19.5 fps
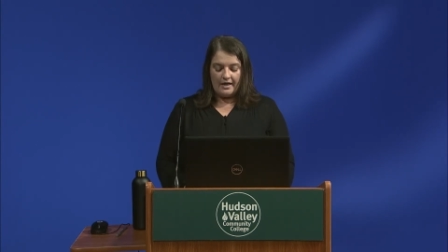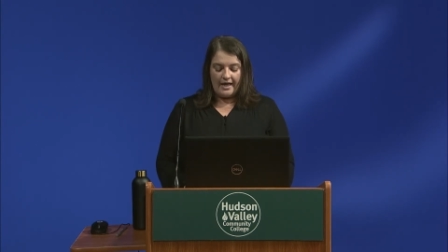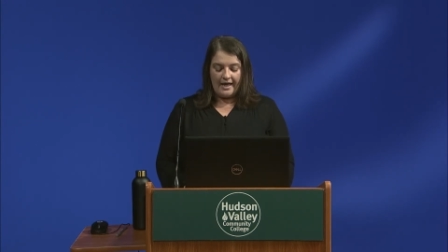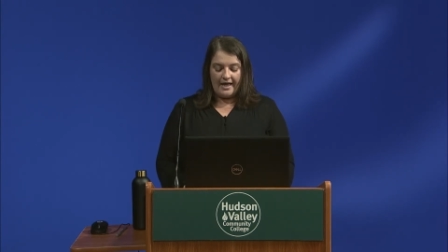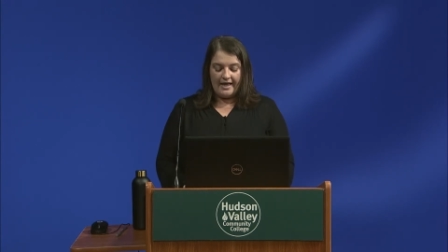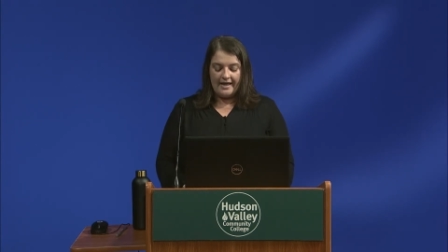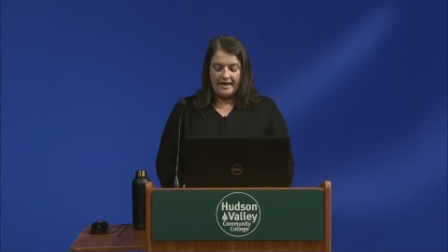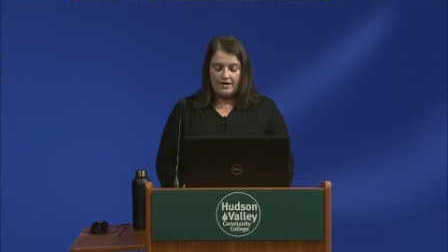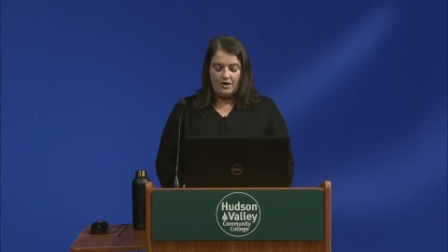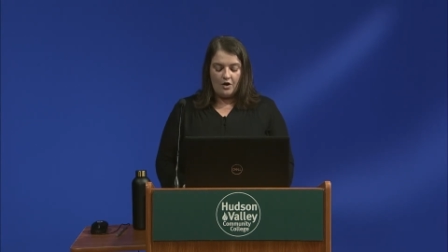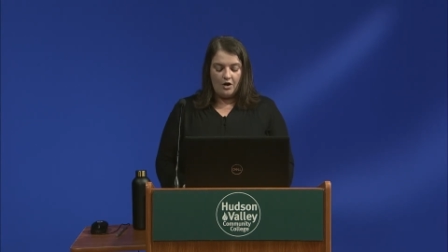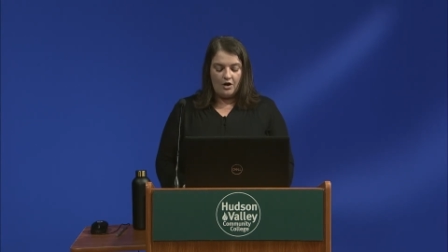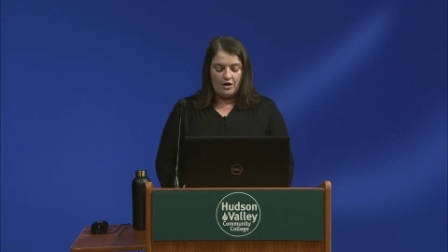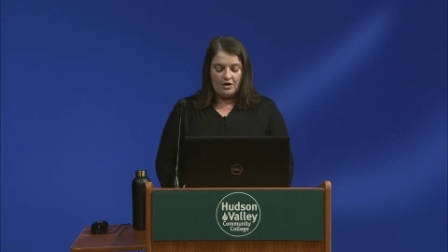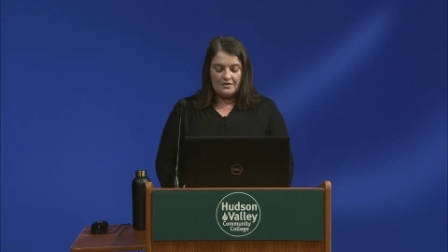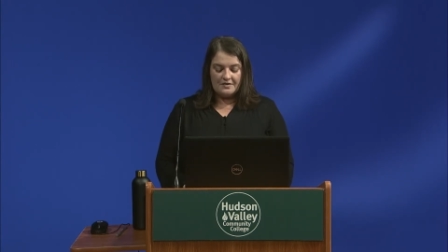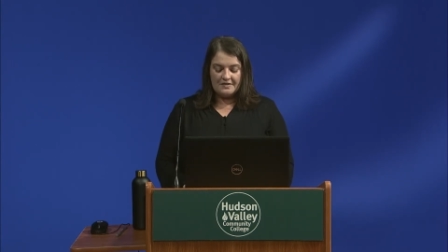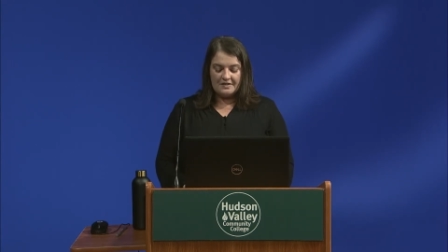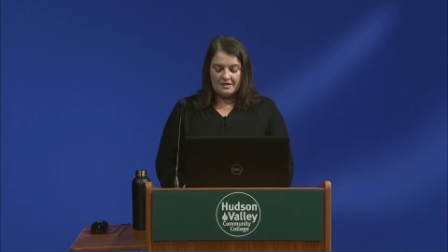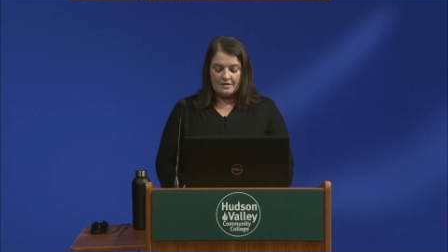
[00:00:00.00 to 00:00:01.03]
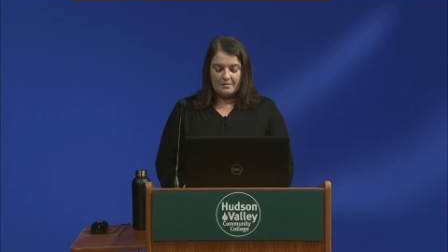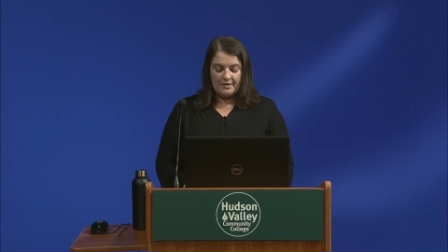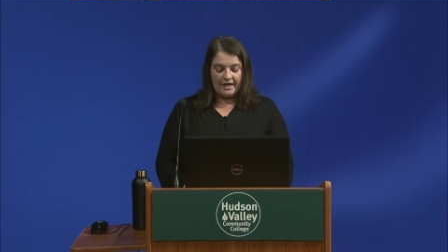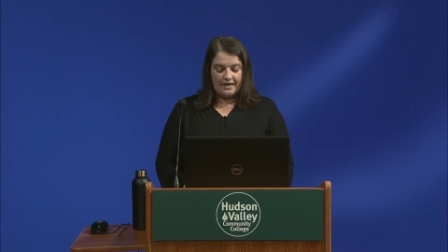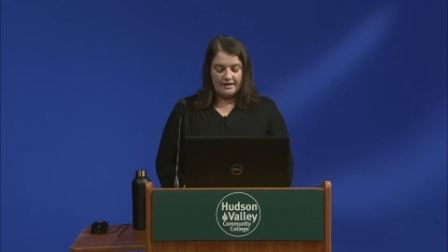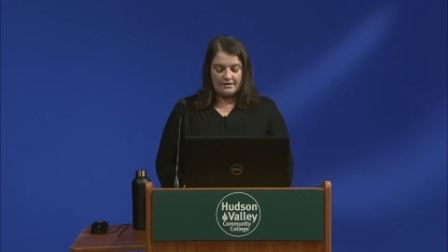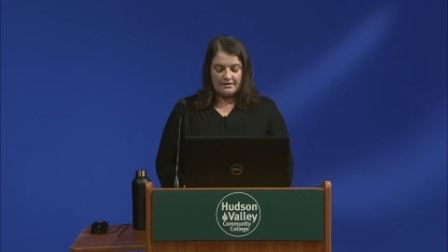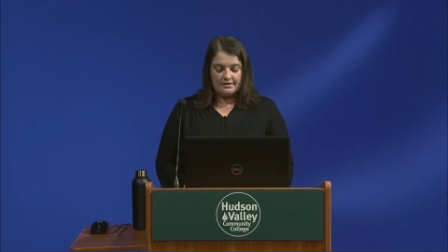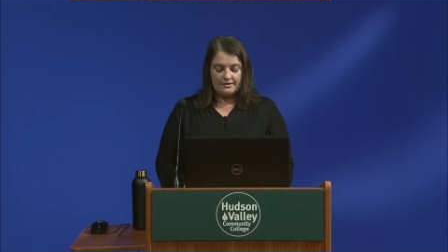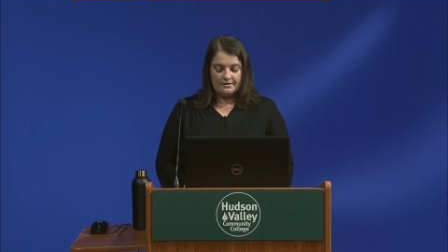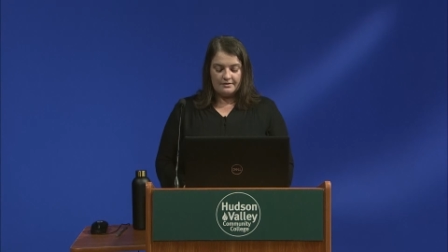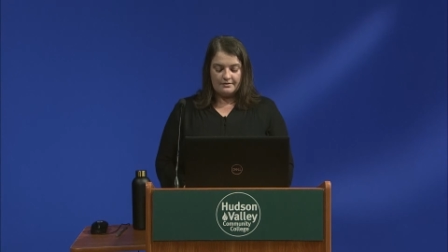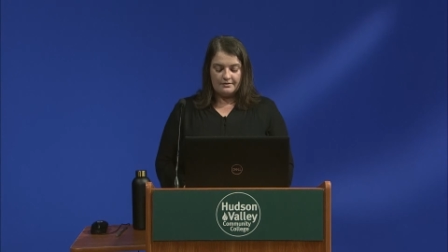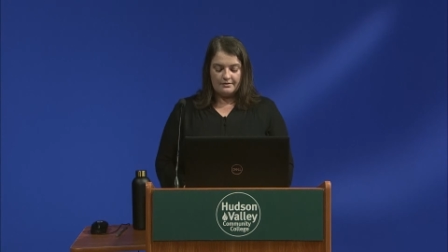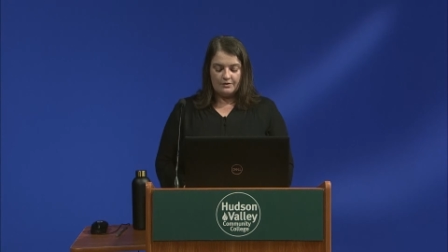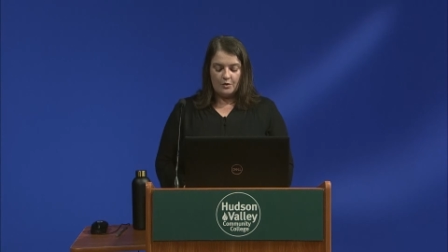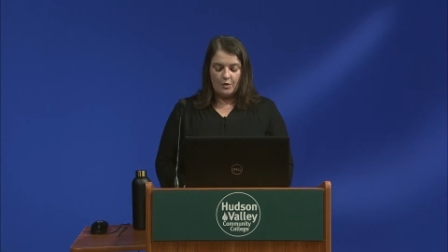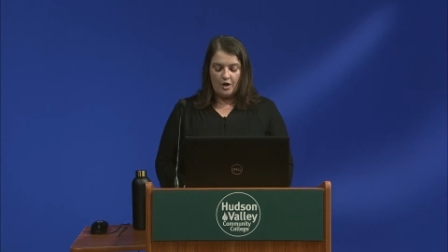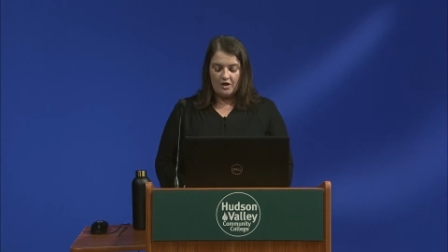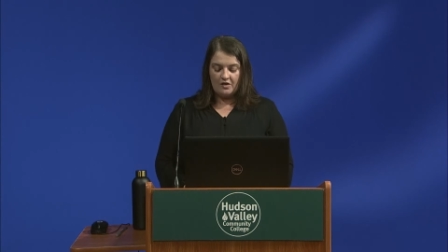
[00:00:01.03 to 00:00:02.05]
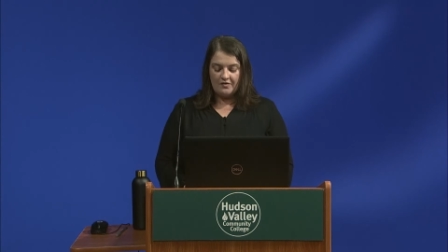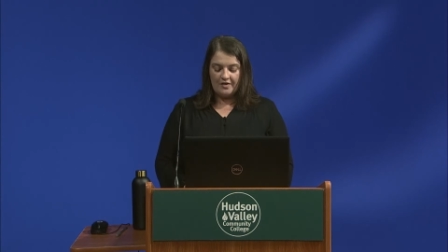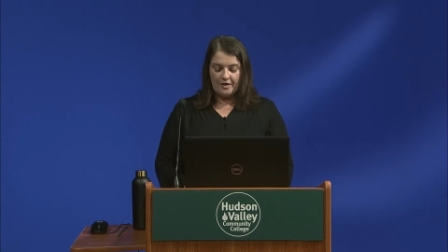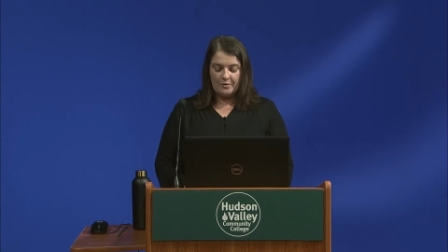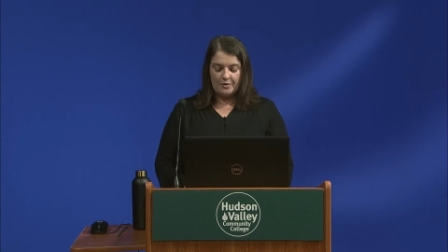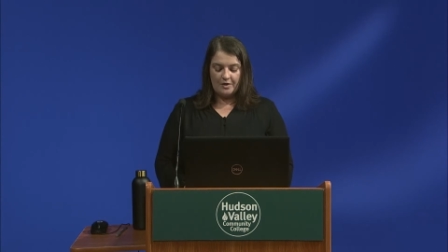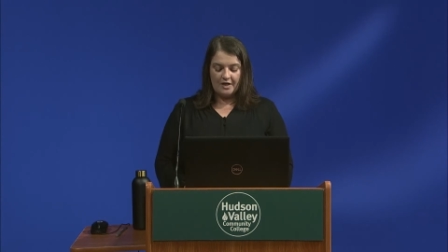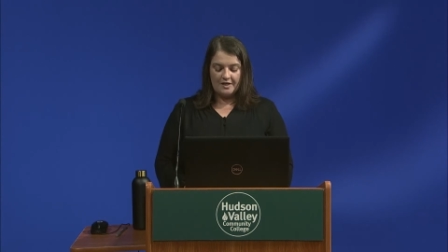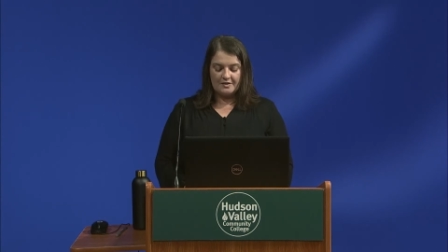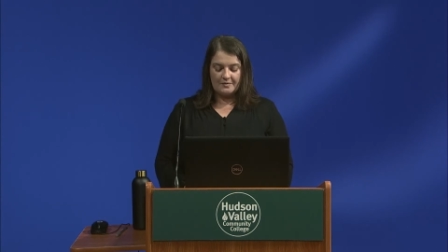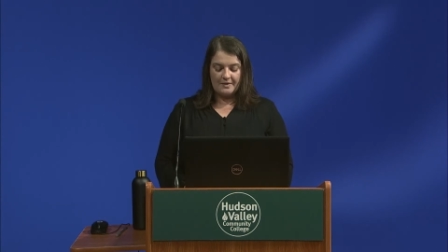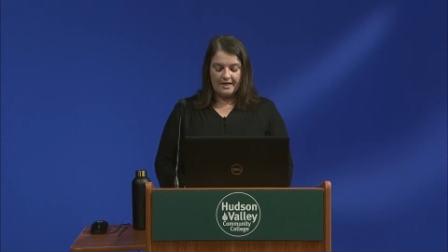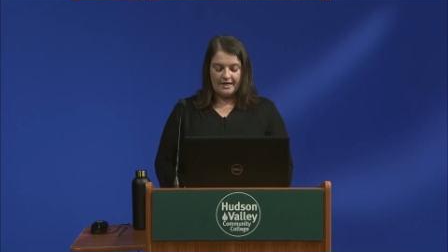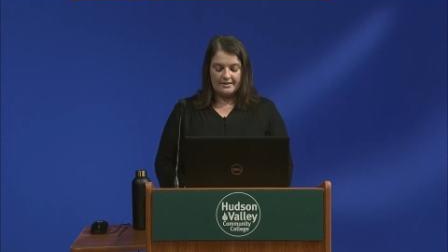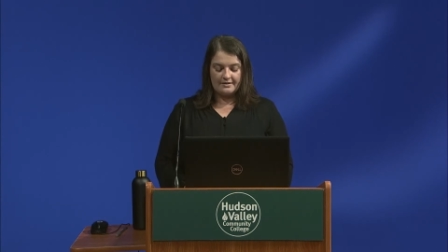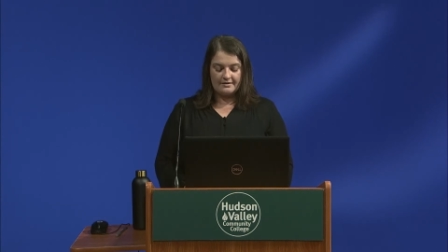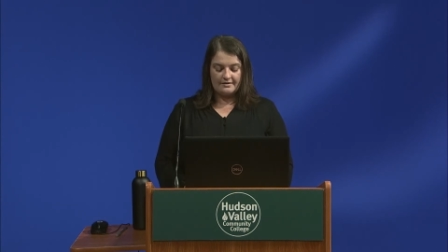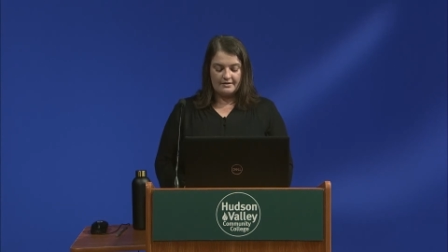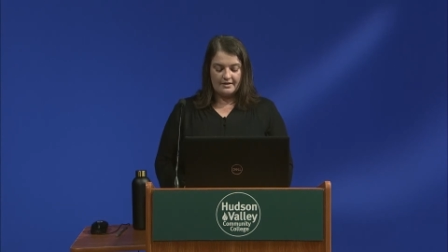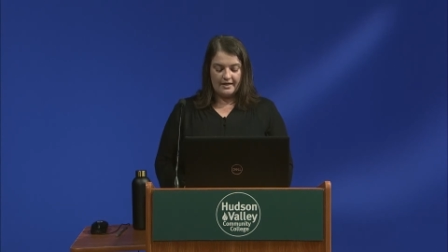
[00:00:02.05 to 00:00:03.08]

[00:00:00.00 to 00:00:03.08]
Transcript: I had all this demand, qualified prospects,